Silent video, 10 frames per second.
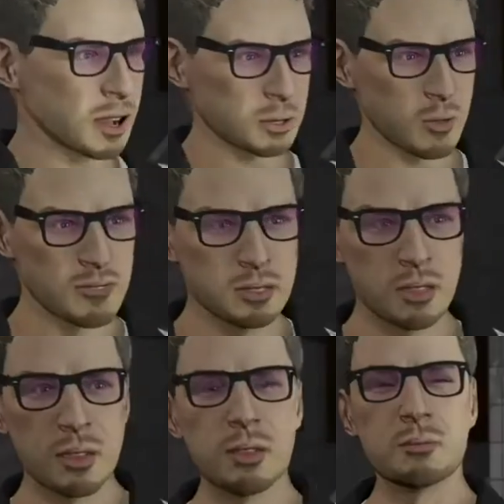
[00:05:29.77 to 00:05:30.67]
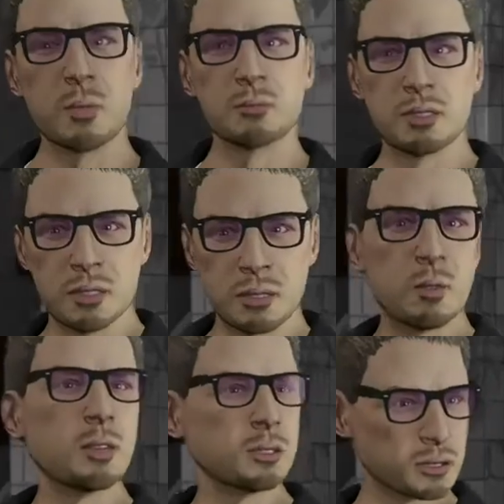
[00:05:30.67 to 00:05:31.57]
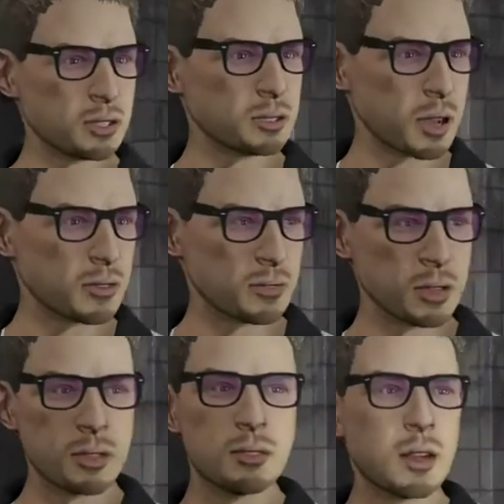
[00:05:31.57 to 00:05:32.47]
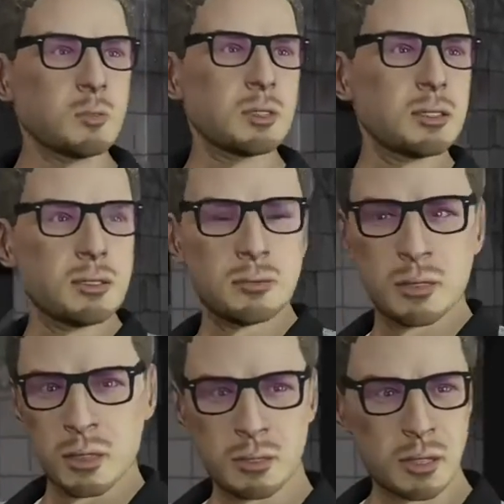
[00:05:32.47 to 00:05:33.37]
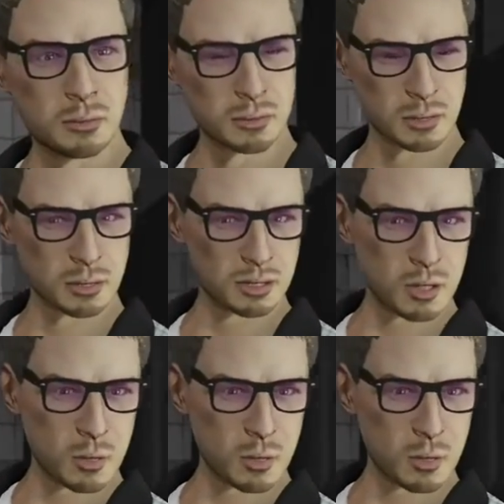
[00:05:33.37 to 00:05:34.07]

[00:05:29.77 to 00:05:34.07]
the improvements. You get us a staff and a sound system. Uh, do you know a Ritual